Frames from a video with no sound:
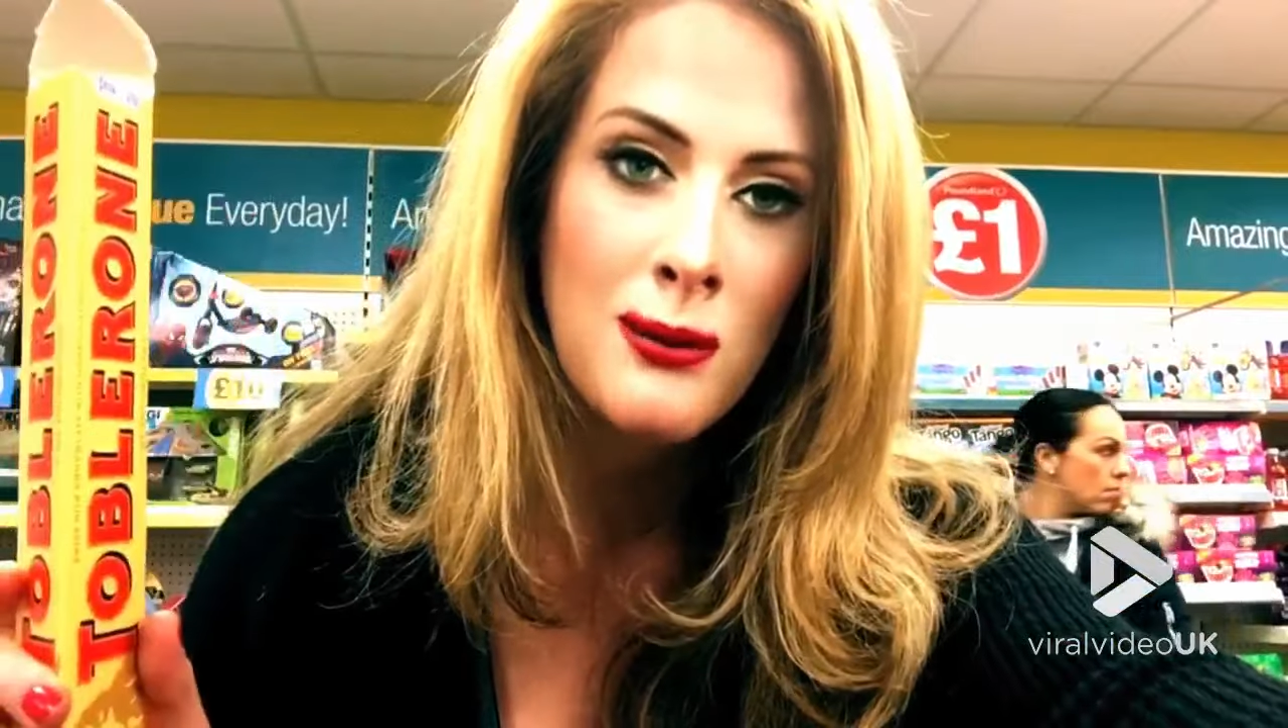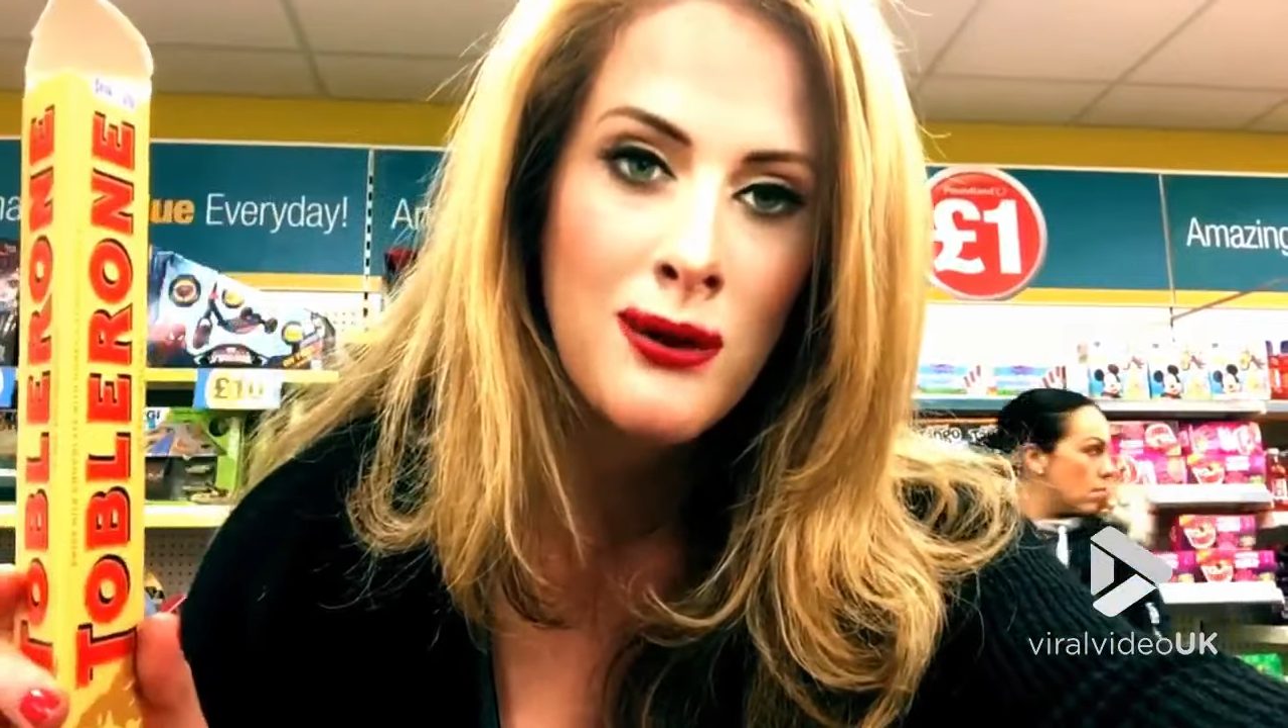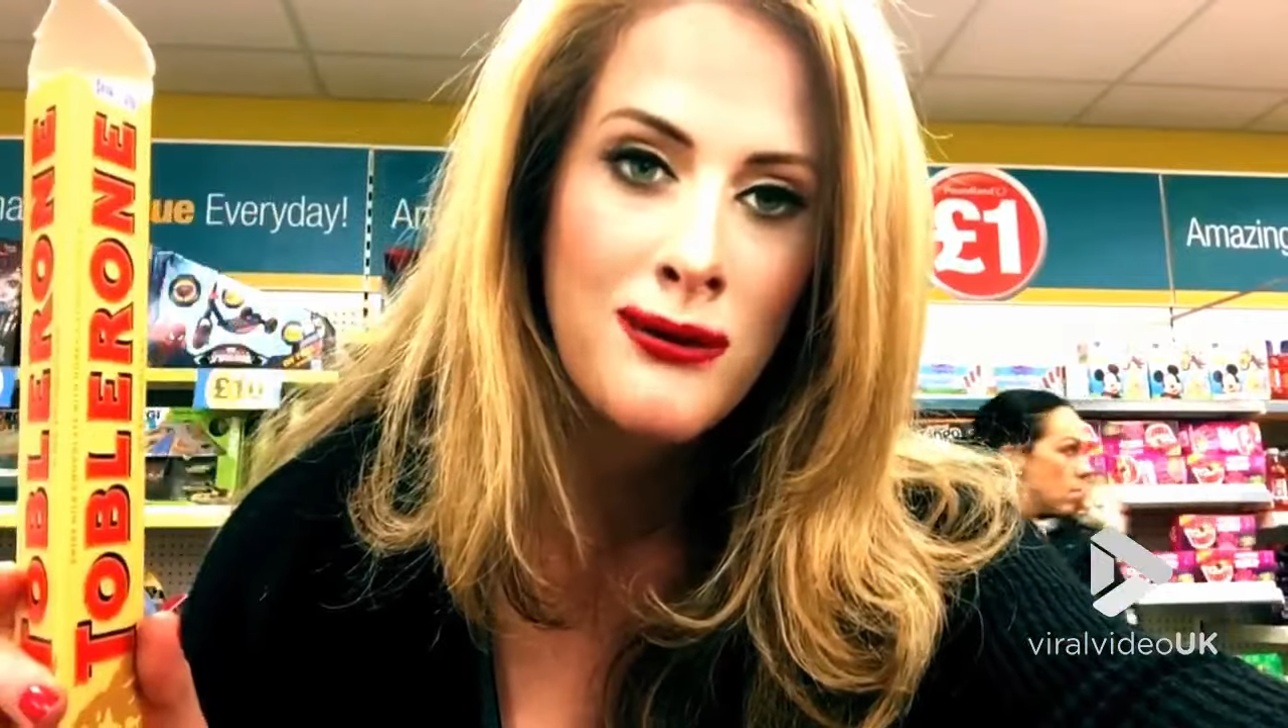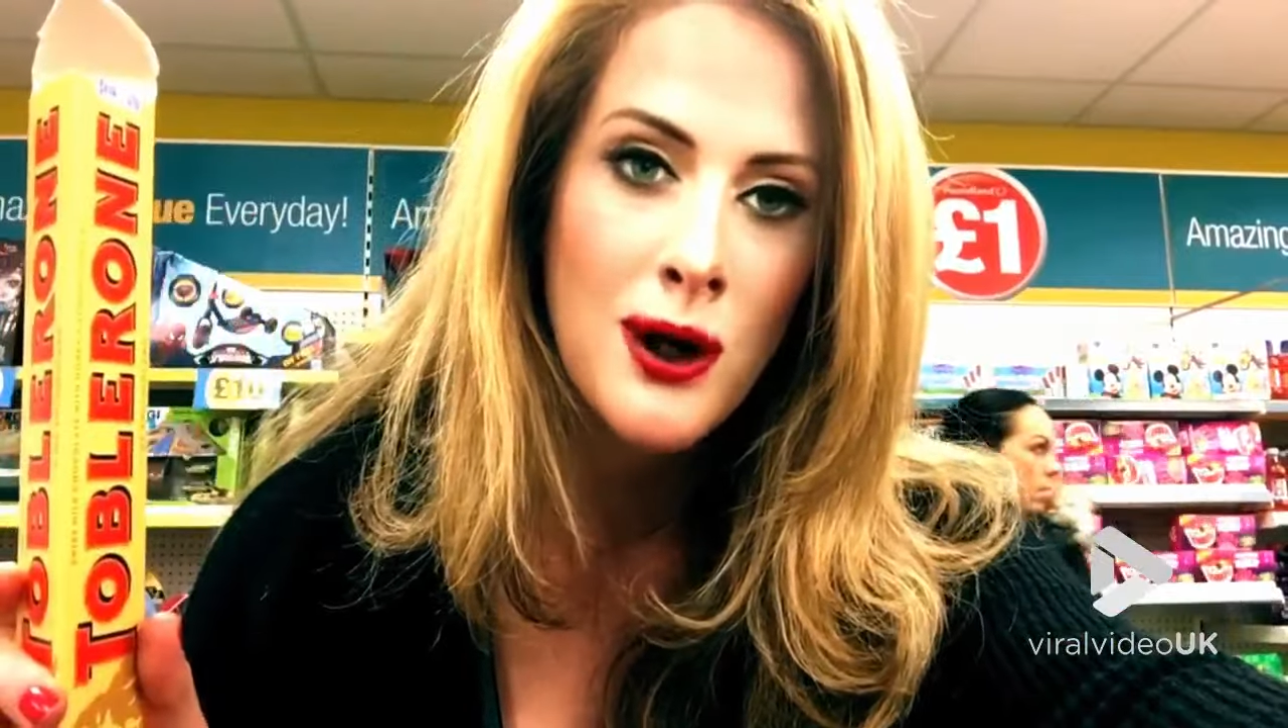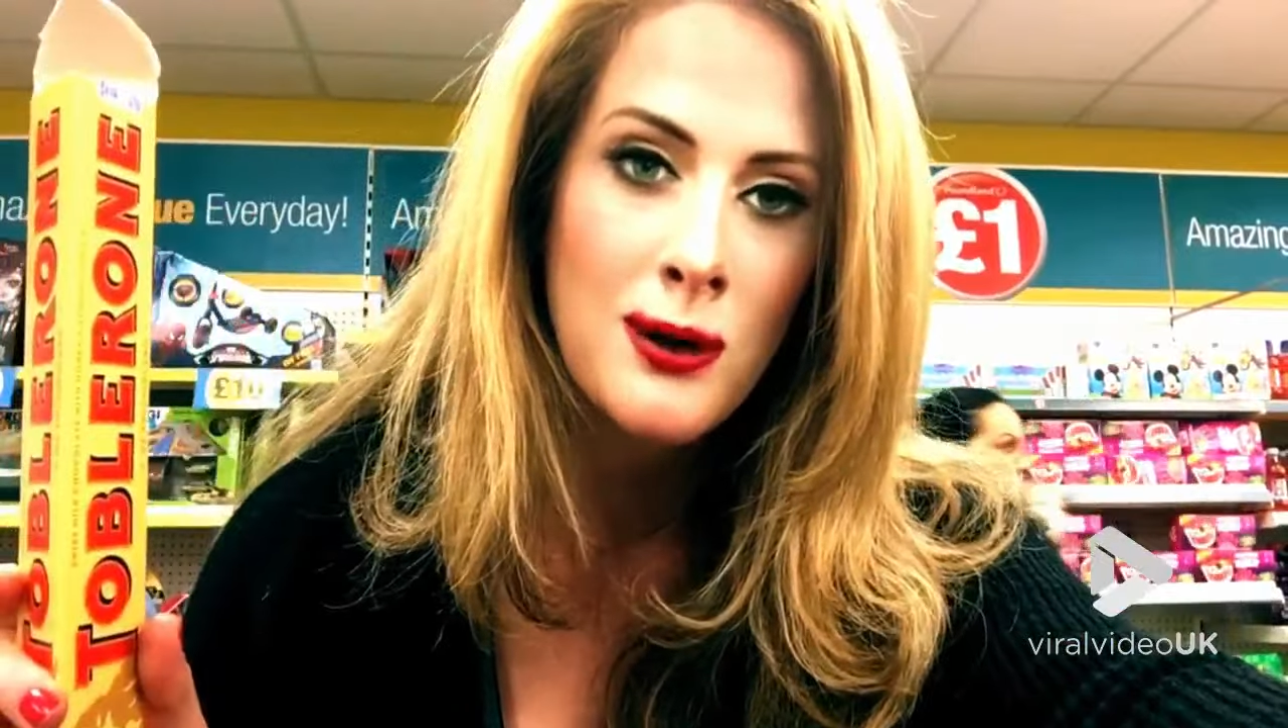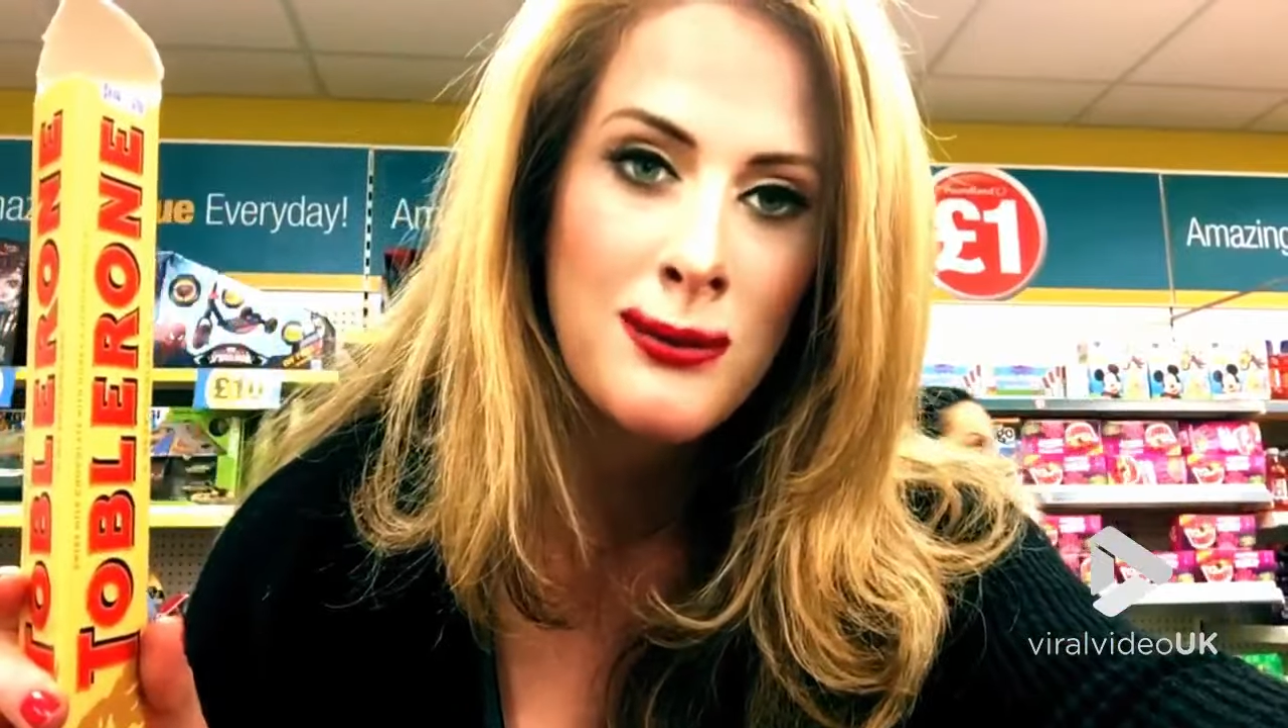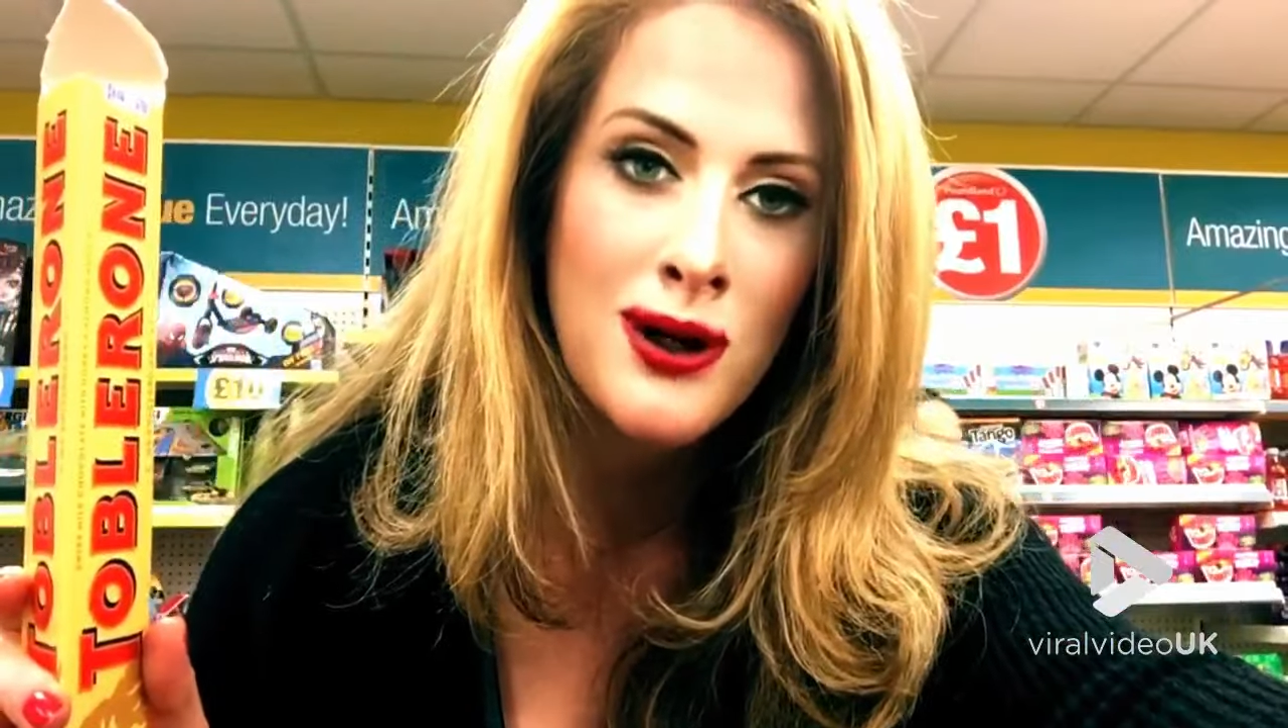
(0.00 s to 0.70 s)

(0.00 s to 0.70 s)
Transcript: it with you,